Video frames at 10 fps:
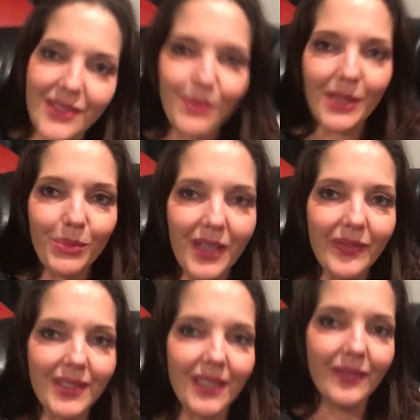to be
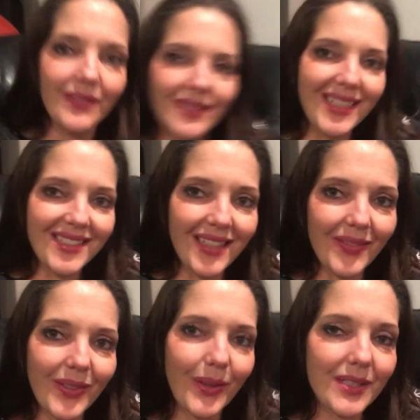brave and live. Thanks
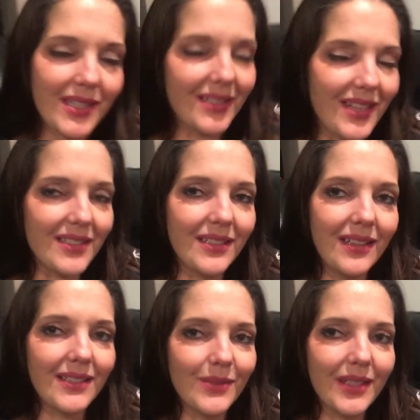again for watching. I'll talk to you
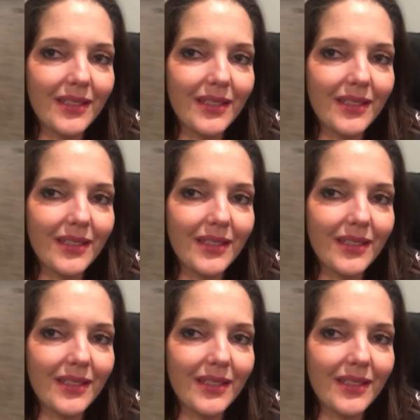next week.